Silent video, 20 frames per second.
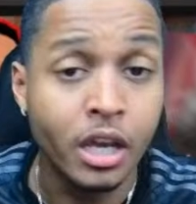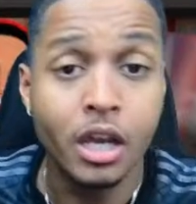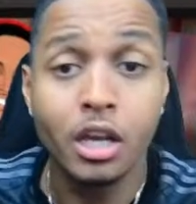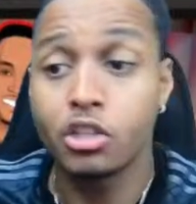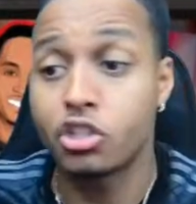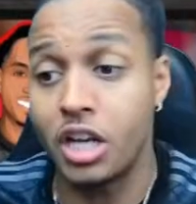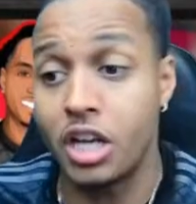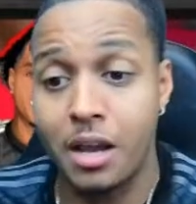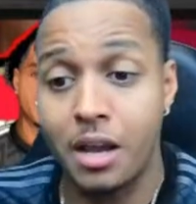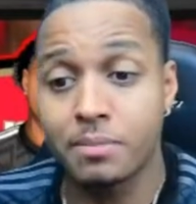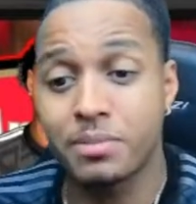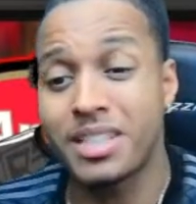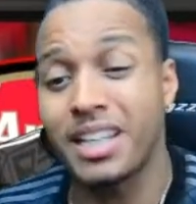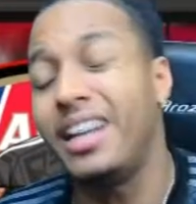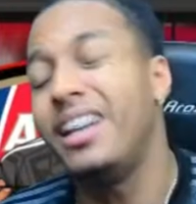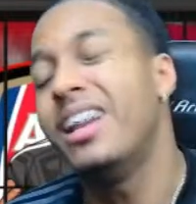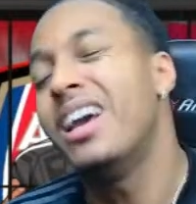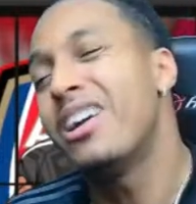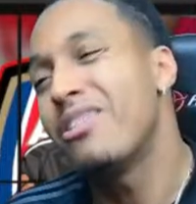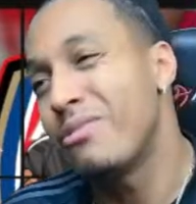Do you know what I'm
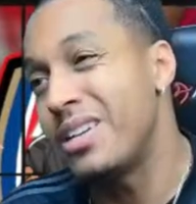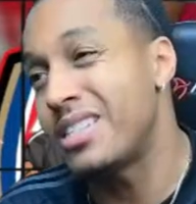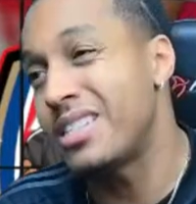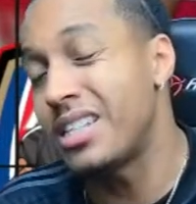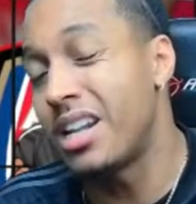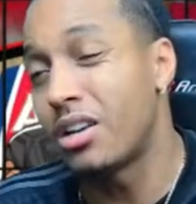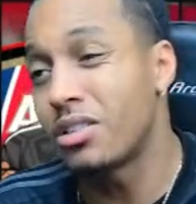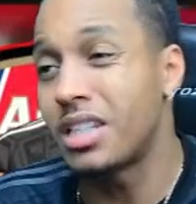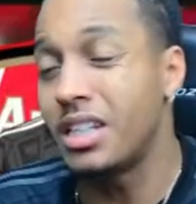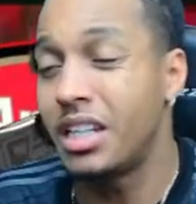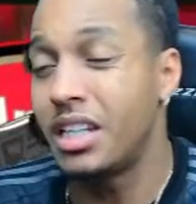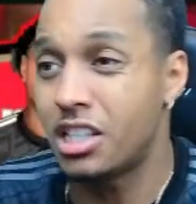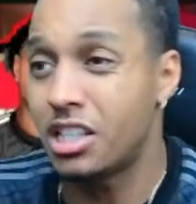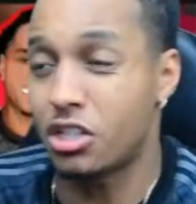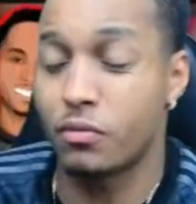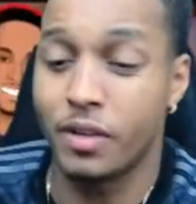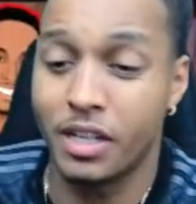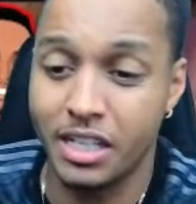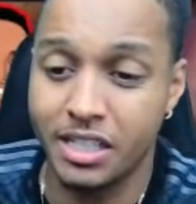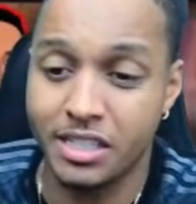saying? Reece Nelson needed to
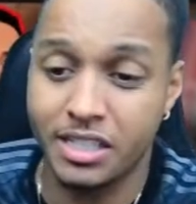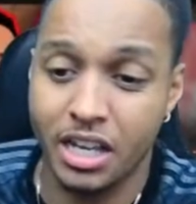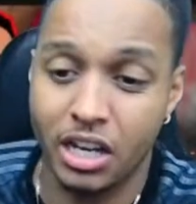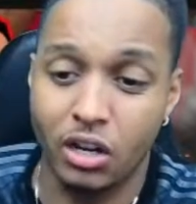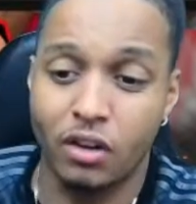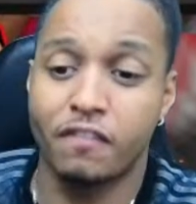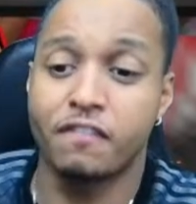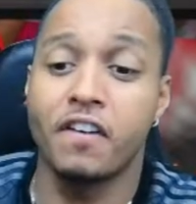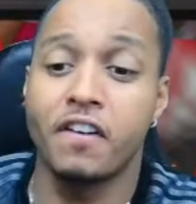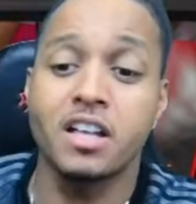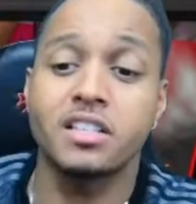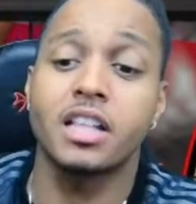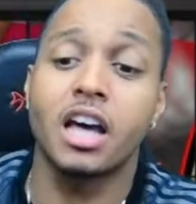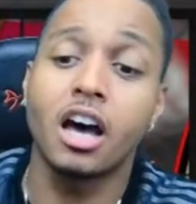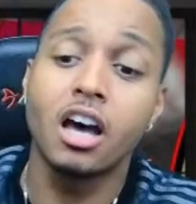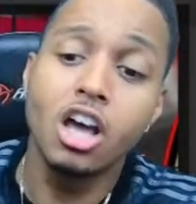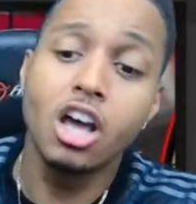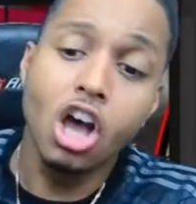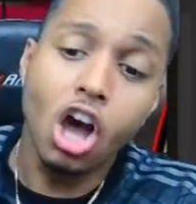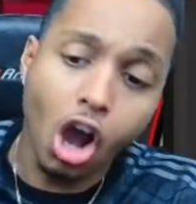release it a lot faster.
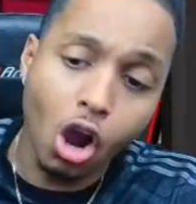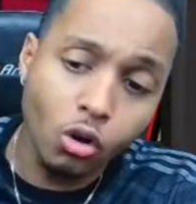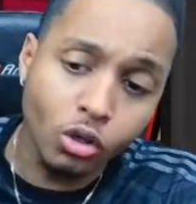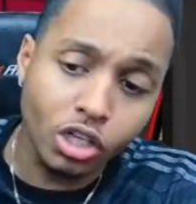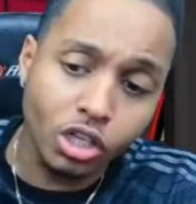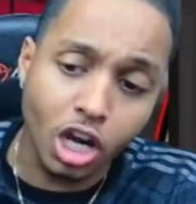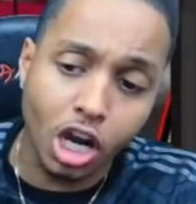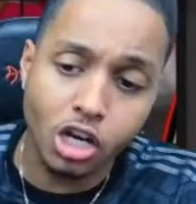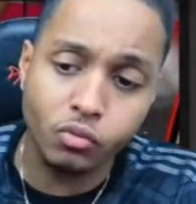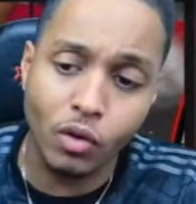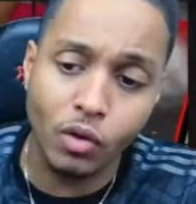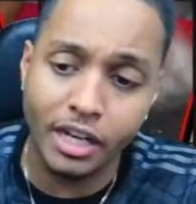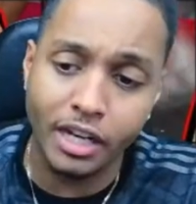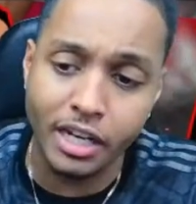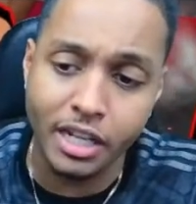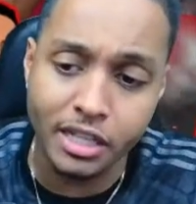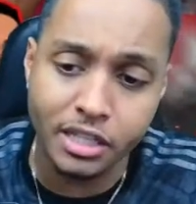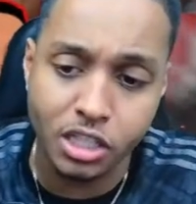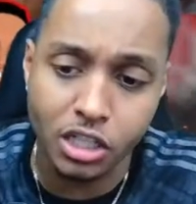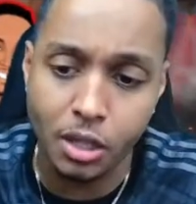Odegaard running
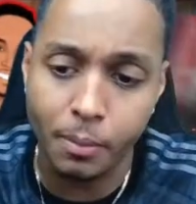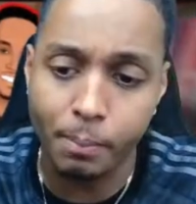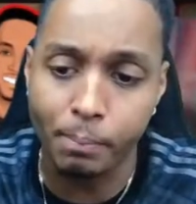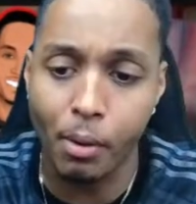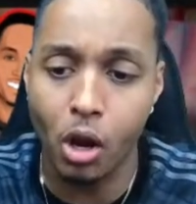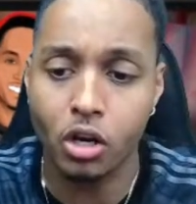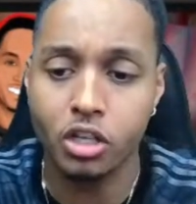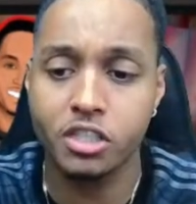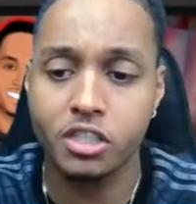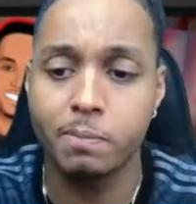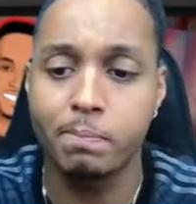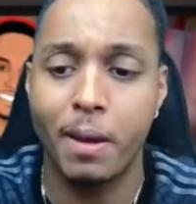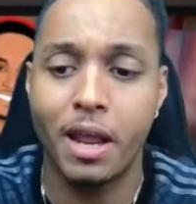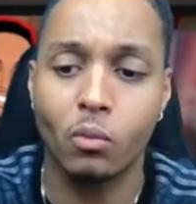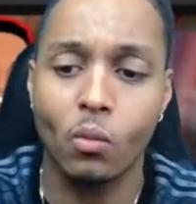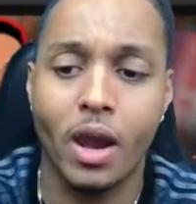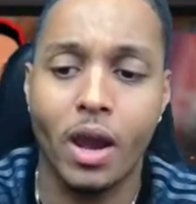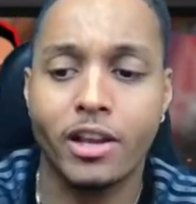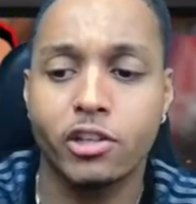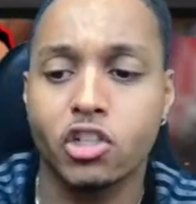into the box. Ben
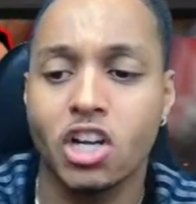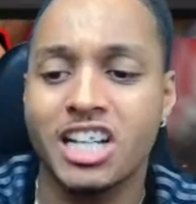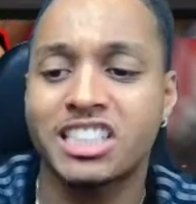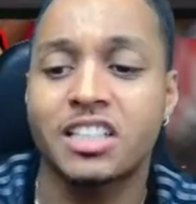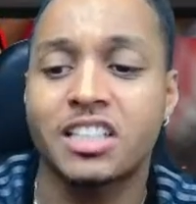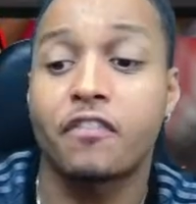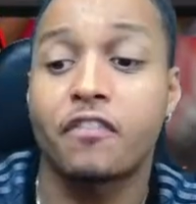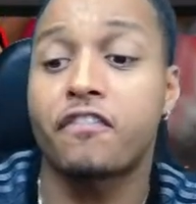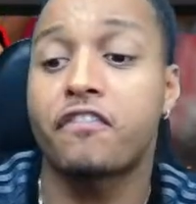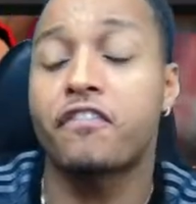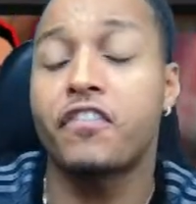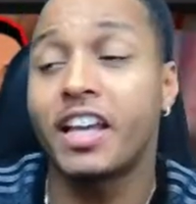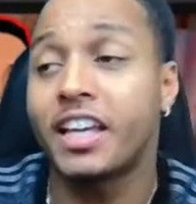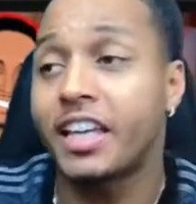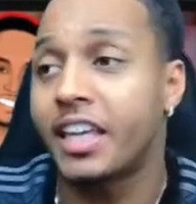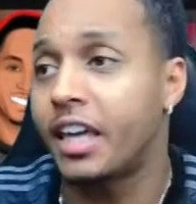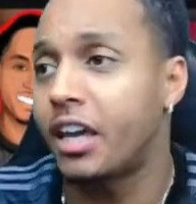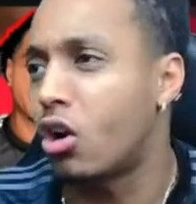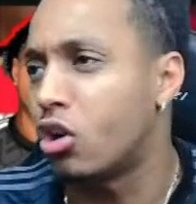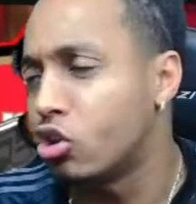White tries to
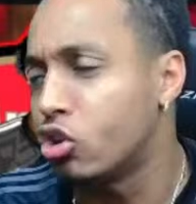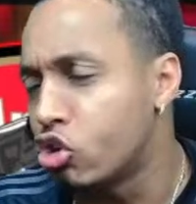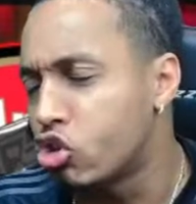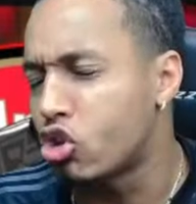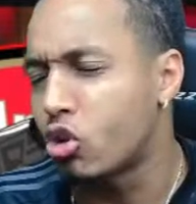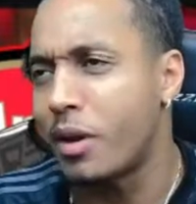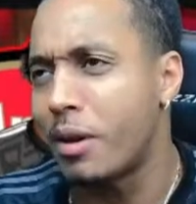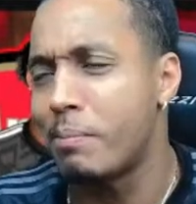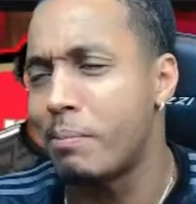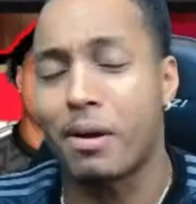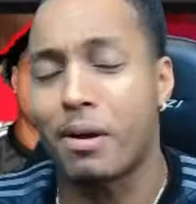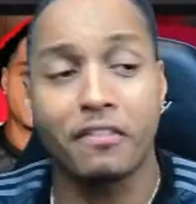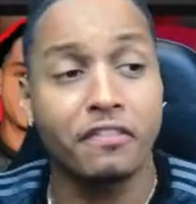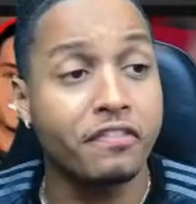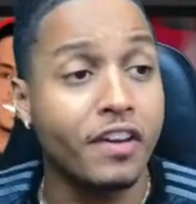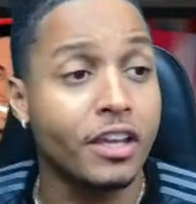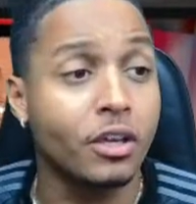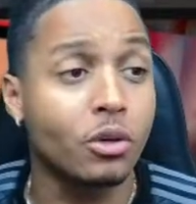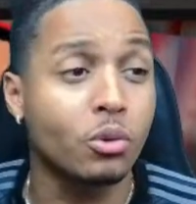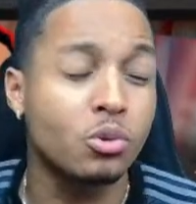flick it onto him, but
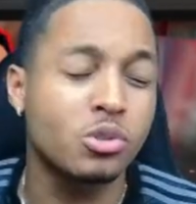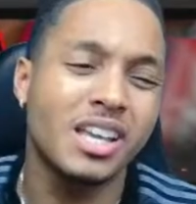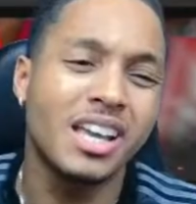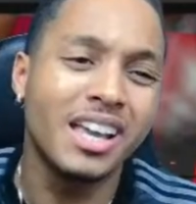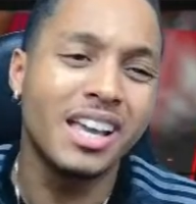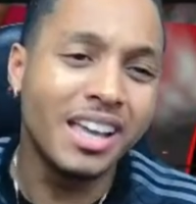fails.